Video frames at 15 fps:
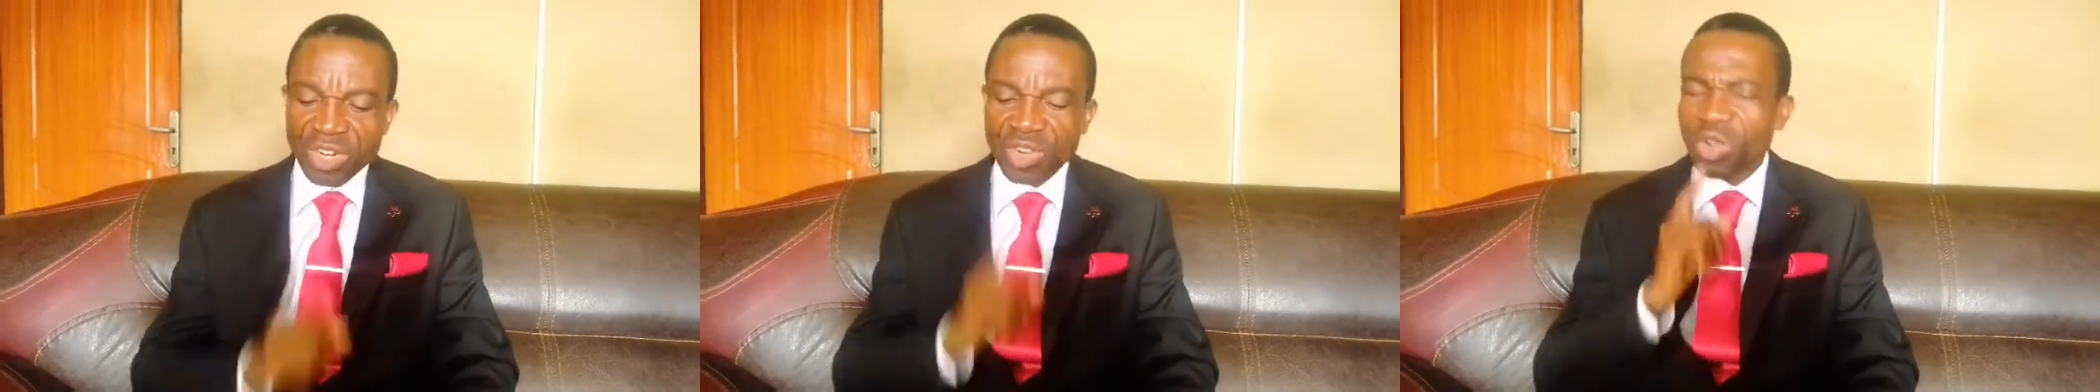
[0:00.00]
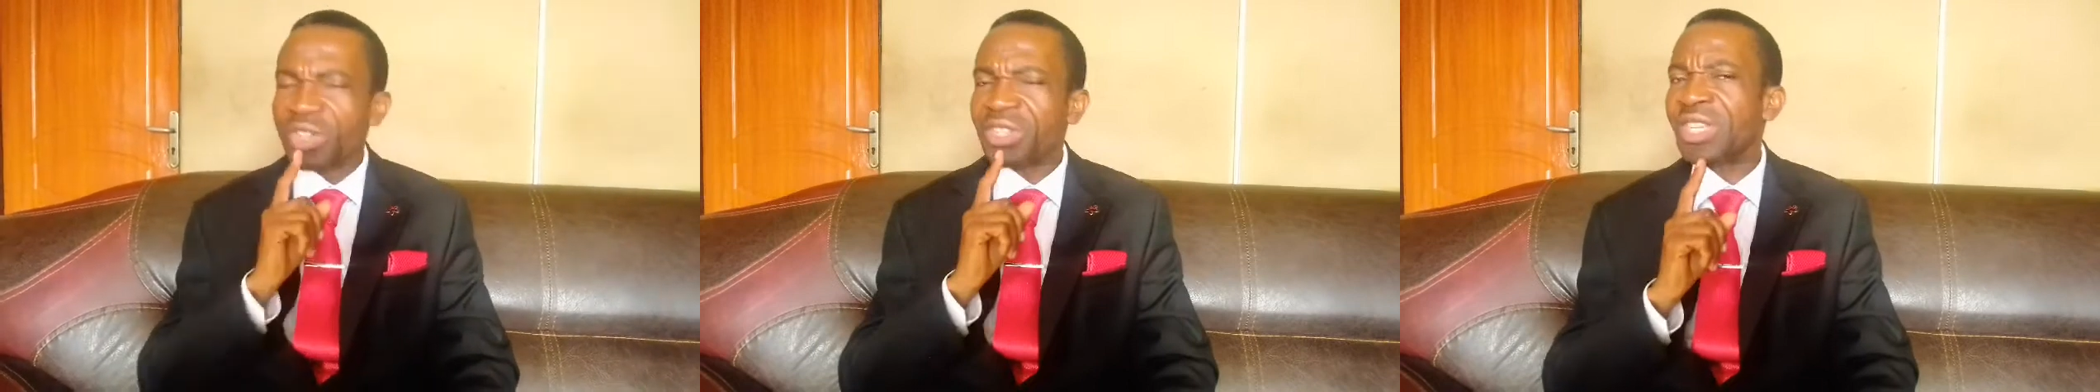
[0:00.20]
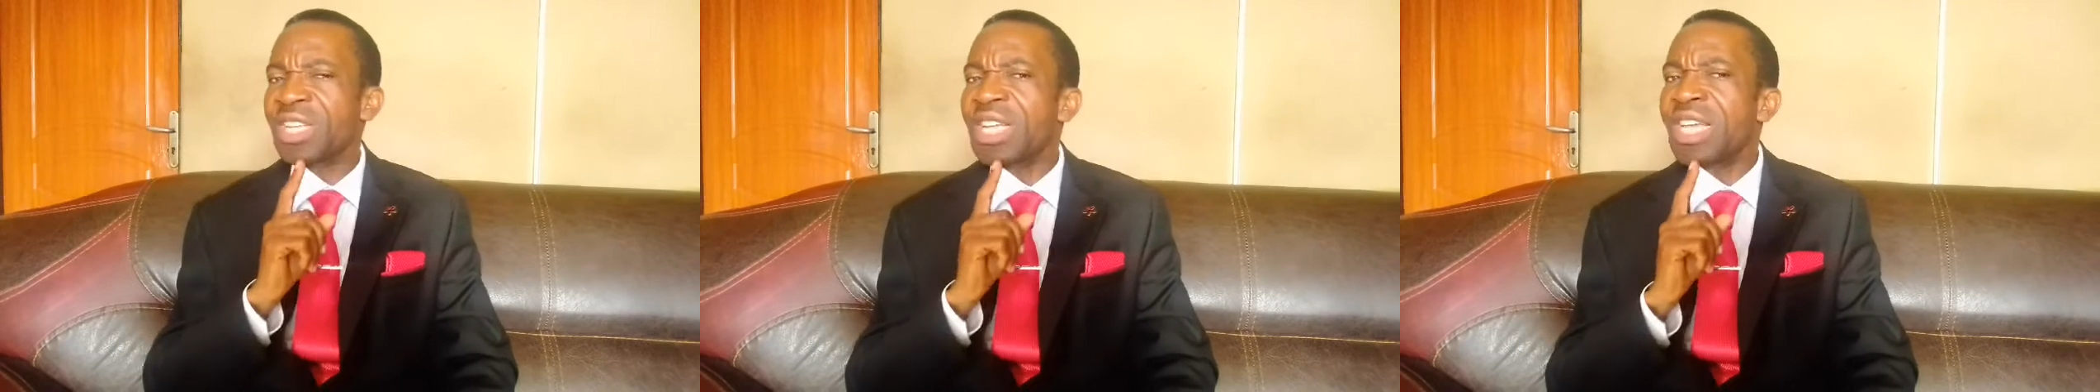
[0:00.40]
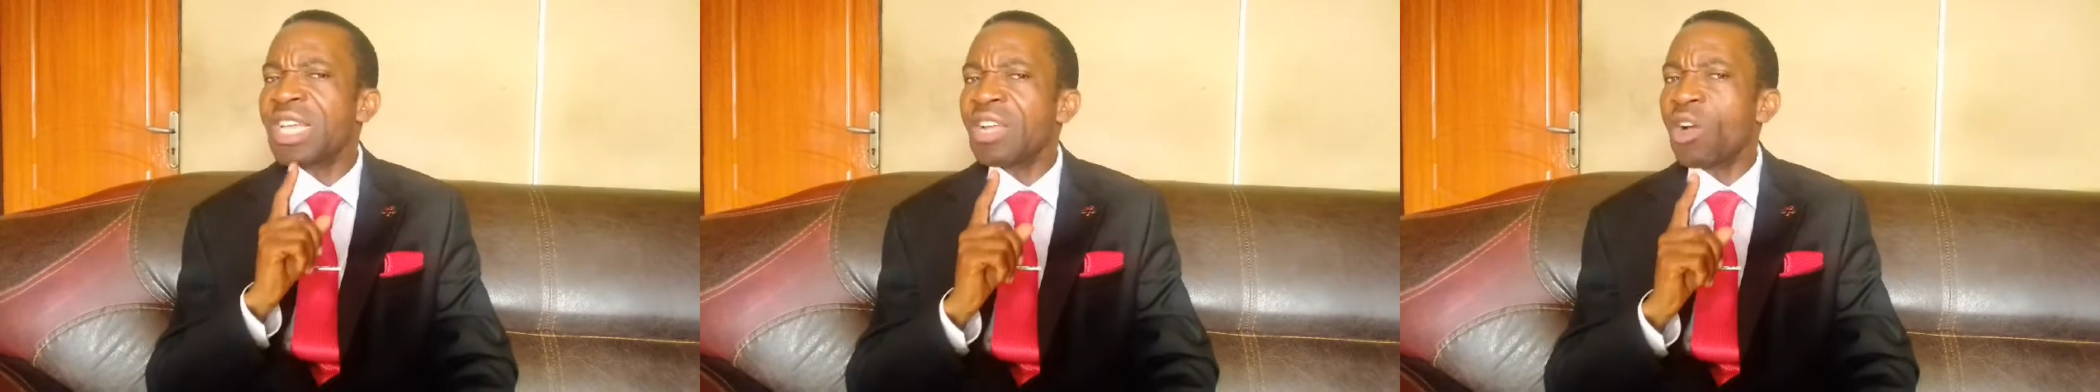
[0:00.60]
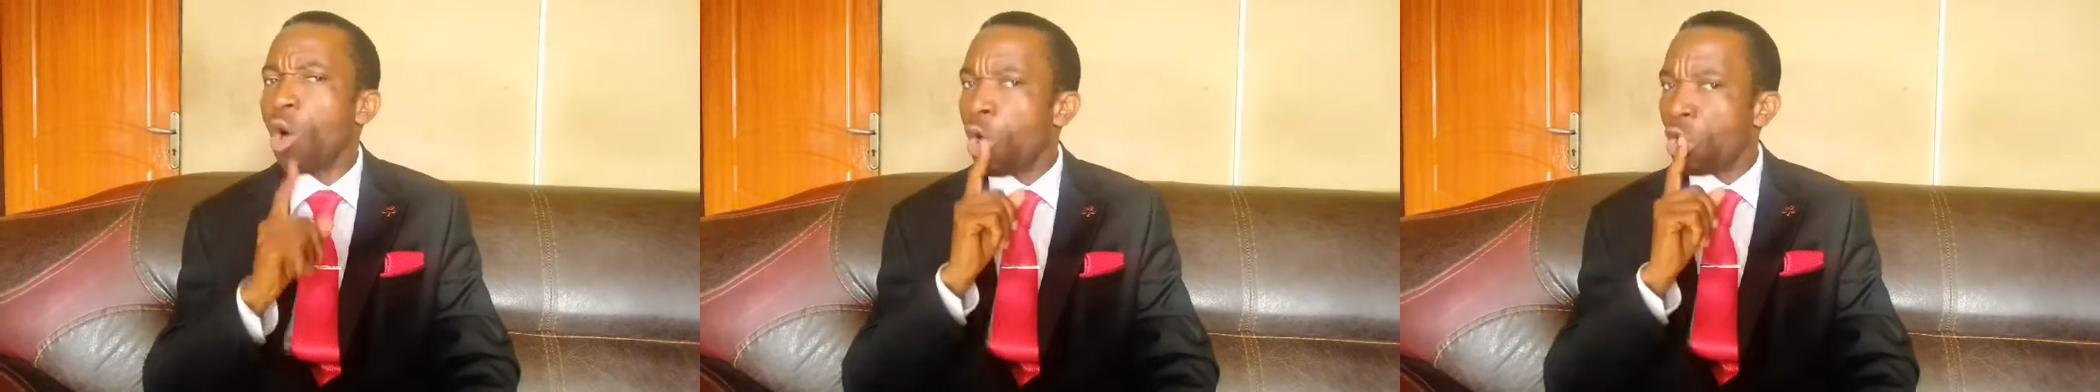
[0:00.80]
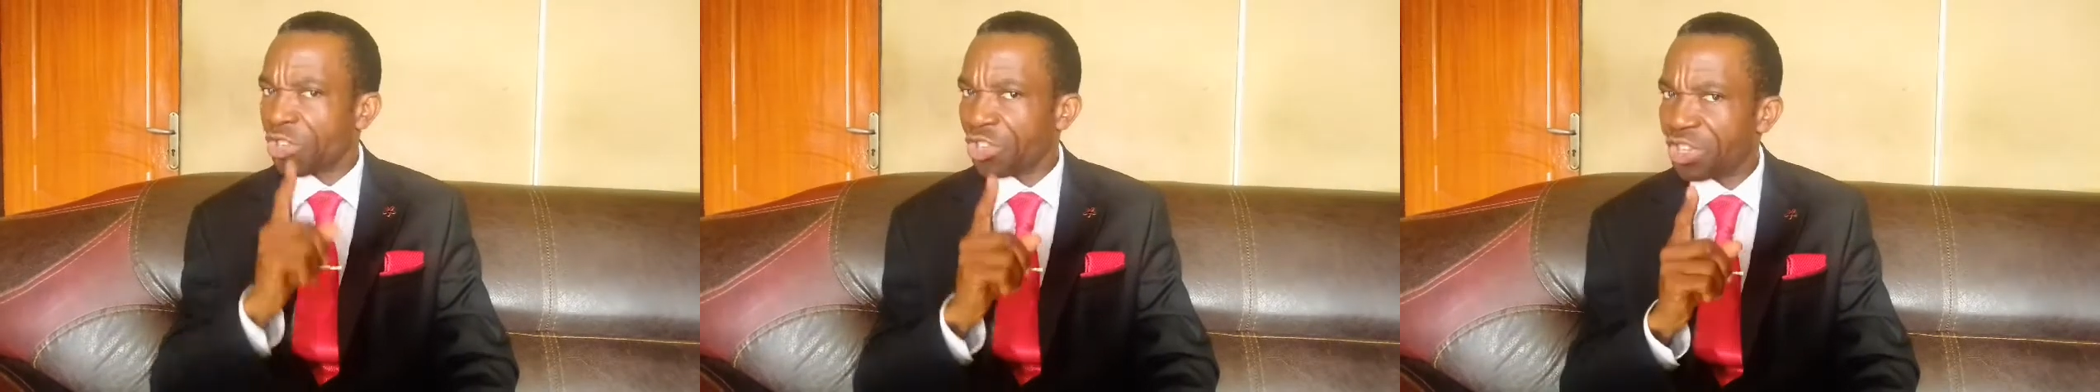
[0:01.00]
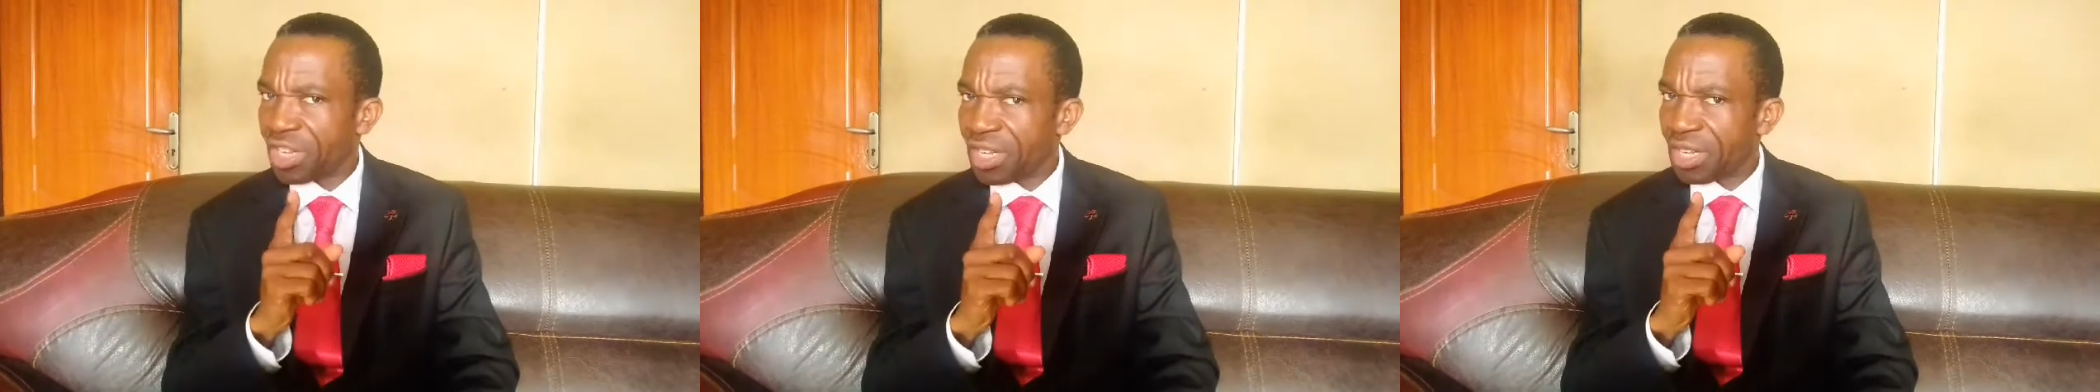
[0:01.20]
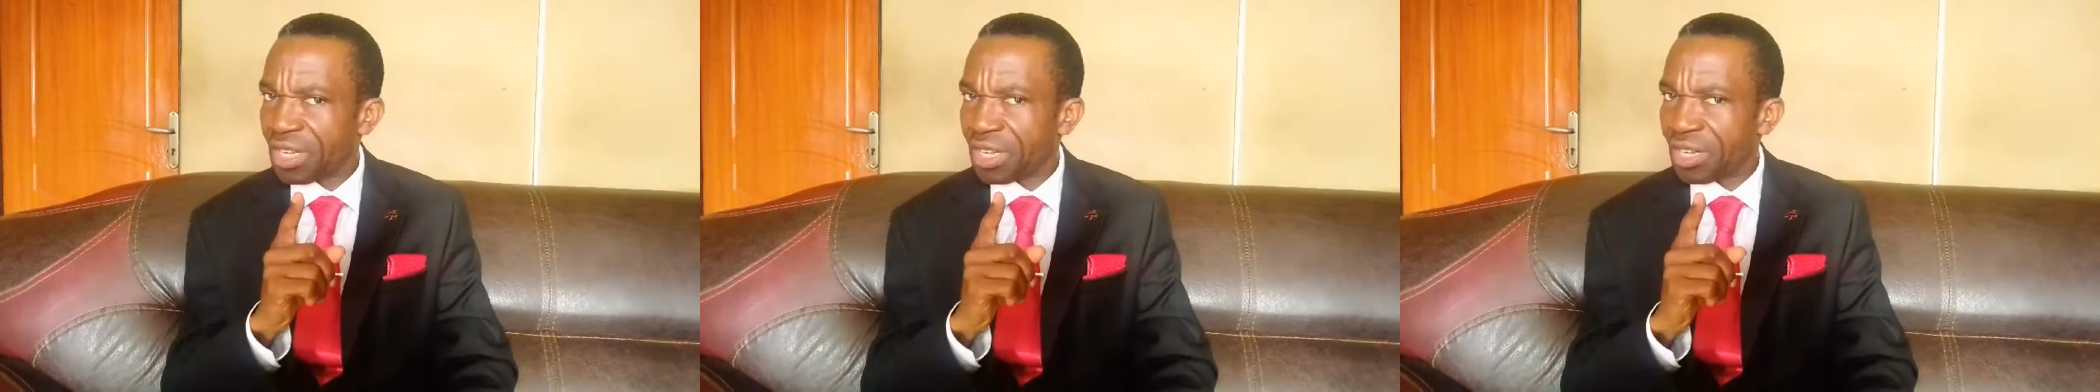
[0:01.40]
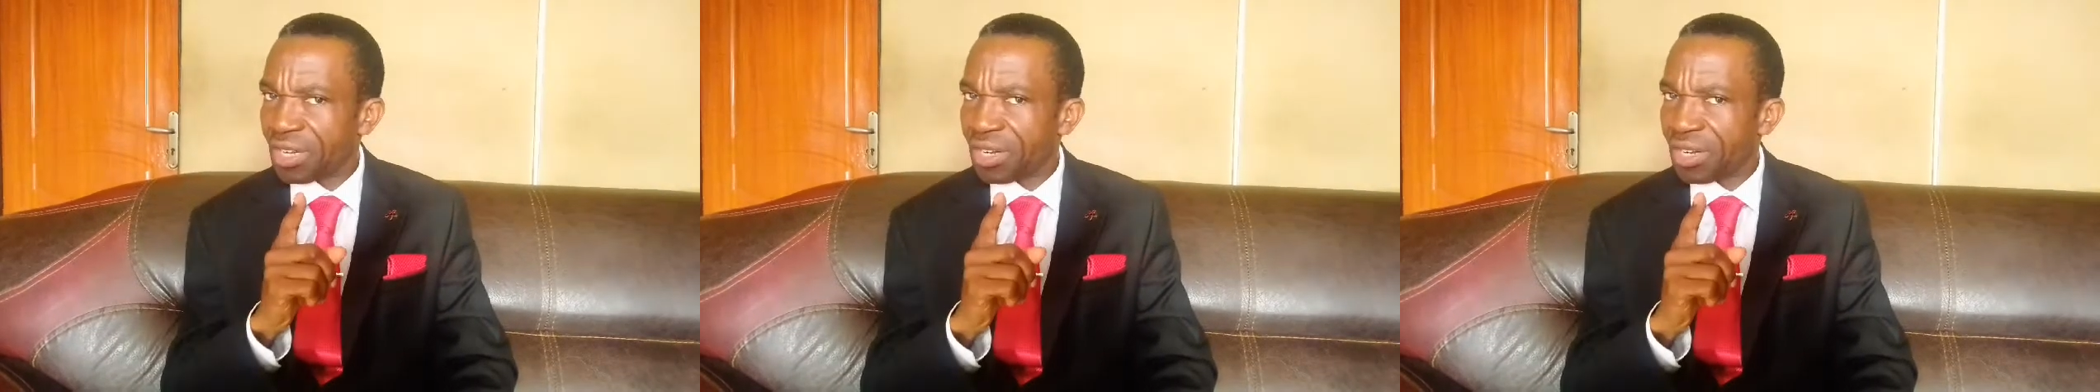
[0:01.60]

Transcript: does he or she